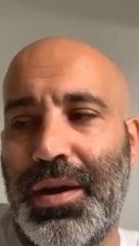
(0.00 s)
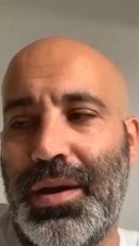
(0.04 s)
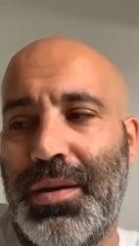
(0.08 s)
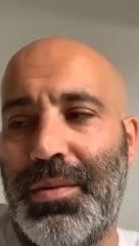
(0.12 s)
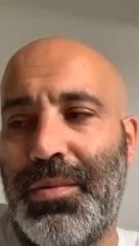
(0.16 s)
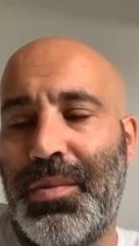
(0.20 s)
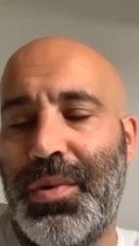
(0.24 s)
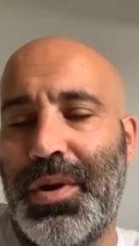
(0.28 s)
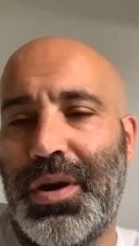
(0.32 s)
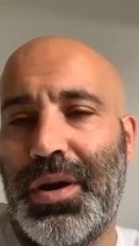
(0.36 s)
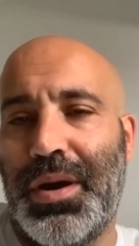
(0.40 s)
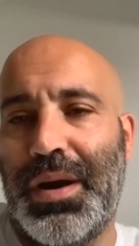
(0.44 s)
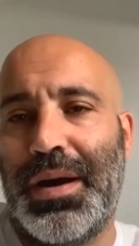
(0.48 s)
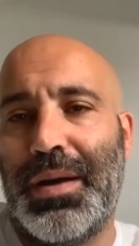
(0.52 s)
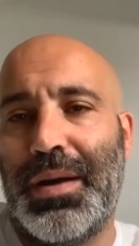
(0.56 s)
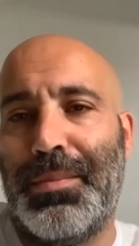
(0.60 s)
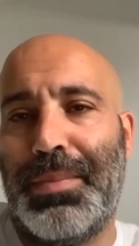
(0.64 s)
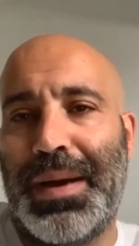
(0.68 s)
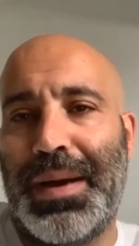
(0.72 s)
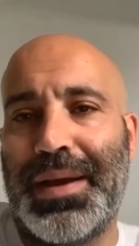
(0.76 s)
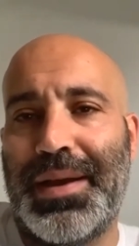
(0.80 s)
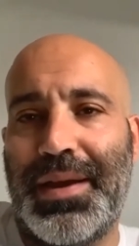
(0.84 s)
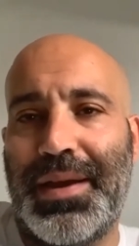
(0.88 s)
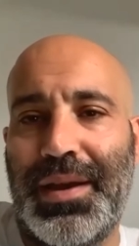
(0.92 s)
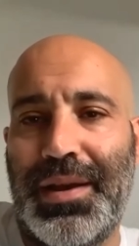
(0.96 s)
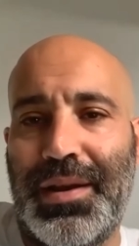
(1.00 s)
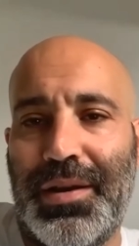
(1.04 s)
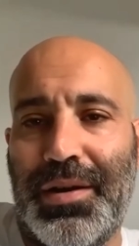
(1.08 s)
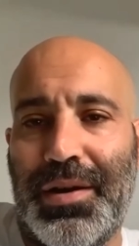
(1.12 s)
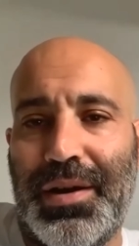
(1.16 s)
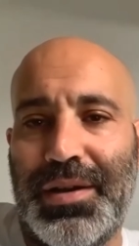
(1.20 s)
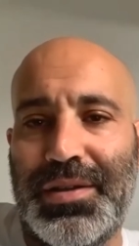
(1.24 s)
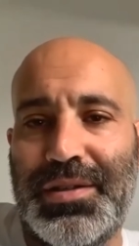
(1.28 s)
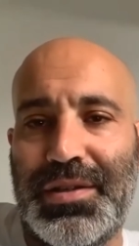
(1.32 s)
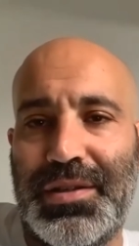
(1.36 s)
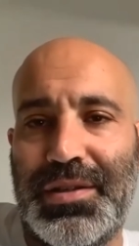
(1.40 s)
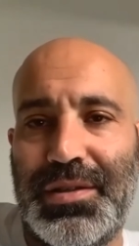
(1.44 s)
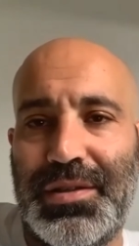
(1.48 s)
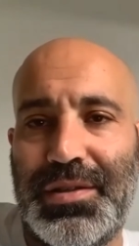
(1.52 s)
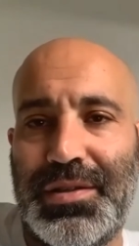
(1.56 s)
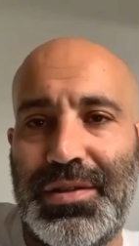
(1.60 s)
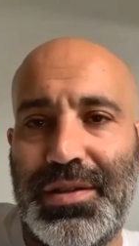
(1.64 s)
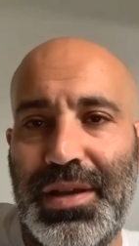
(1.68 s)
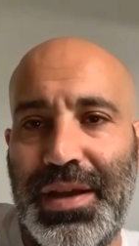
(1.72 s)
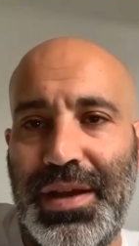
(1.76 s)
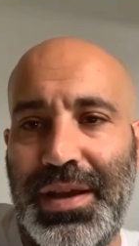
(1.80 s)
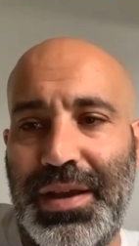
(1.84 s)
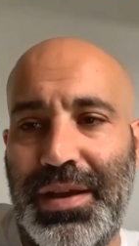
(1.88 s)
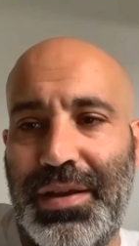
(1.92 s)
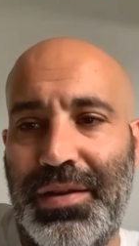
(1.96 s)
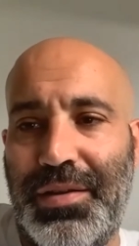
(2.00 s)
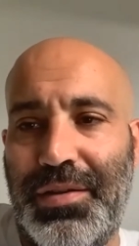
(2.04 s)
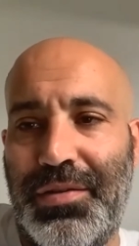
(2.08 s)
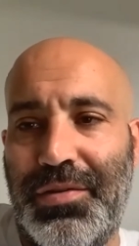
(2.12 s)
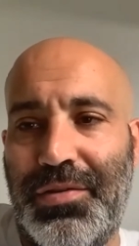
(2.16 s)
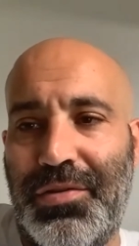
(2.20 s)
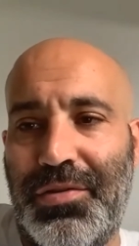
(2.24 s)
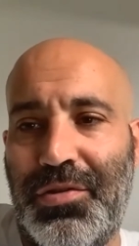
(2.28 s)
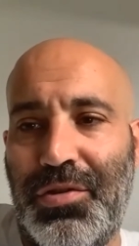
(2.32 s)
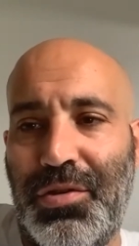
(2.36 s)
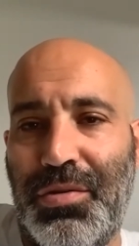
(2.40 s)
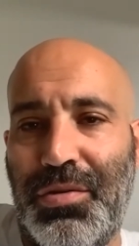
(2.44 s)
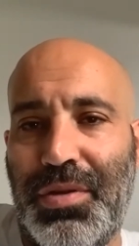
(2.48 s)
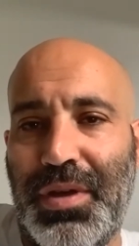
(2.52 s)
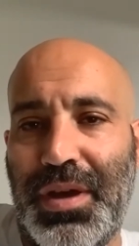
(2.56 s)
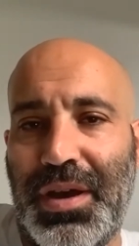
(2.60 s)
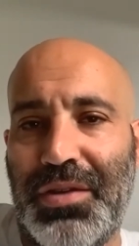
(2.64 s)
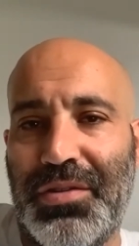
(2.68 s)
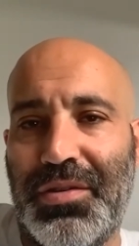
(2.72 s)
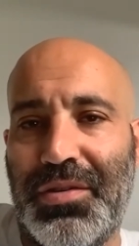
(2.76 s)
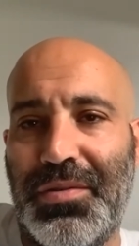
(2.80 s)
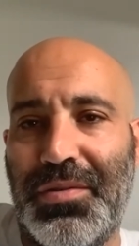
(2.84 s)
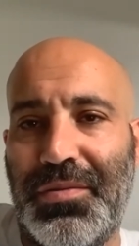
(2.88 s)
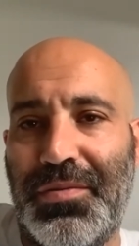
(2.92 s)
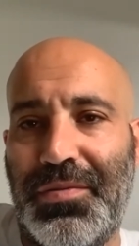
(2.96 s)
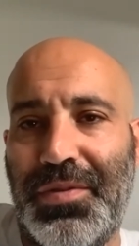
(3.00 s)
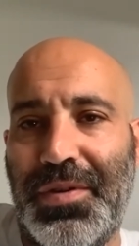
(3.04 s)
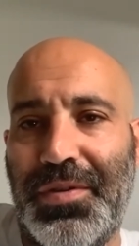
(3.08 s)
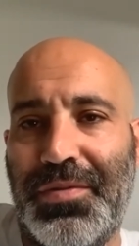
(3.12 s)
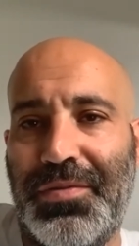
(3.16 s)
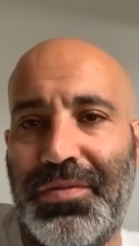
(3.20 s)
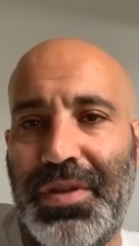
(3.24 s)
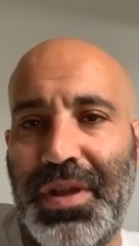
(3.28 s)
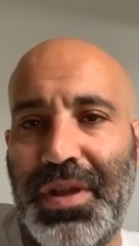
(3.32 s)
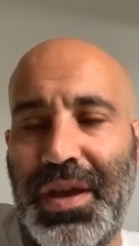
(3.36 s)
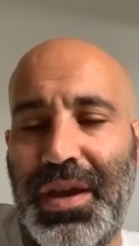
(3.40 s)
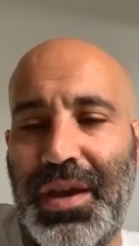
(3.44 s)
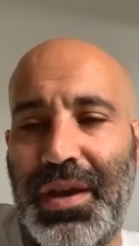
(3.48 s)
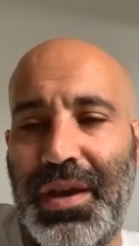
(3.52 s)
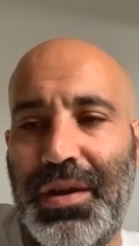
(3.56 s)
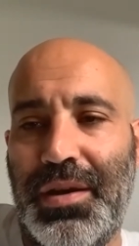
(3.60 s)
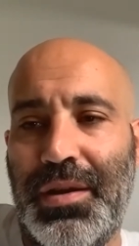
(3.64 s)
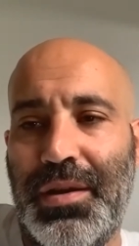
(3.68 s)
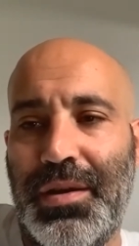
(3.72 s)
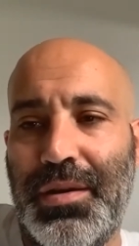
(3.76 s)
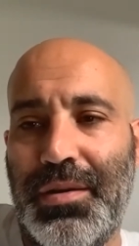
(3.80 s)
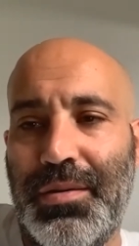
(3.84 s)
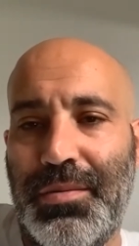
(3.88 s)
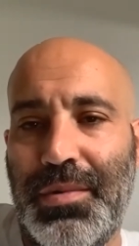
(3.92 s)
We got our banking license in 2015.